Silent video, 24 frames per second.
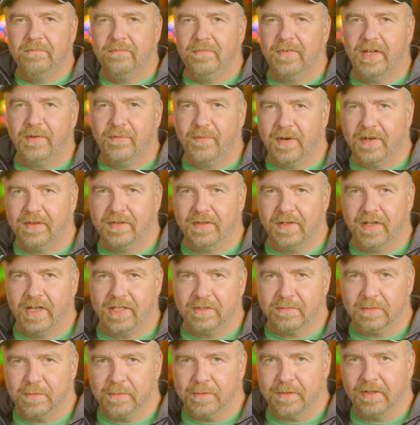I find the
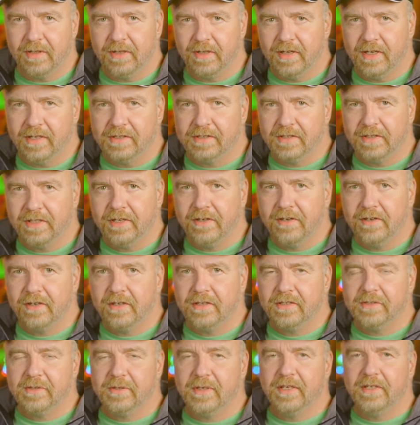decimal mode a little
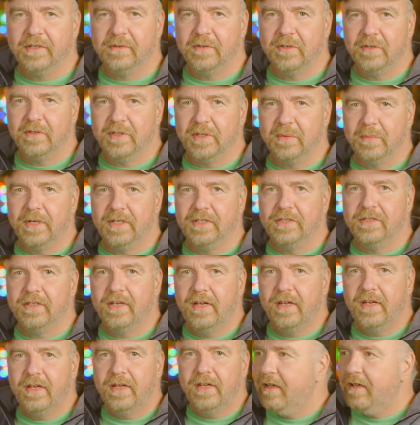esoteric, so I don't use it much.
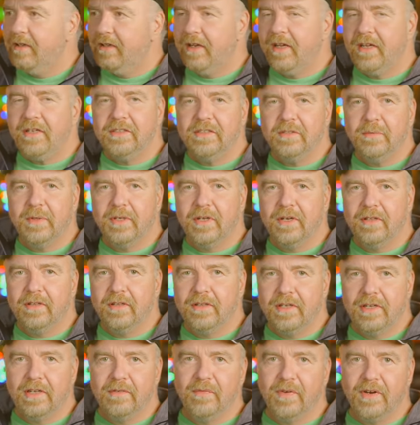Next, we call
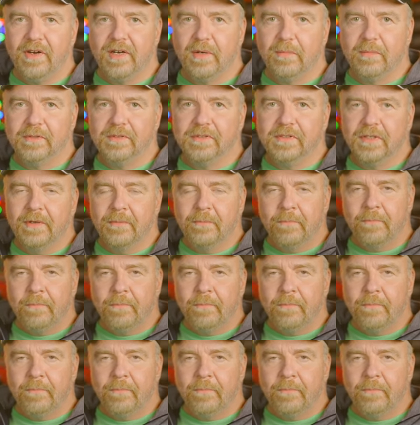init variables.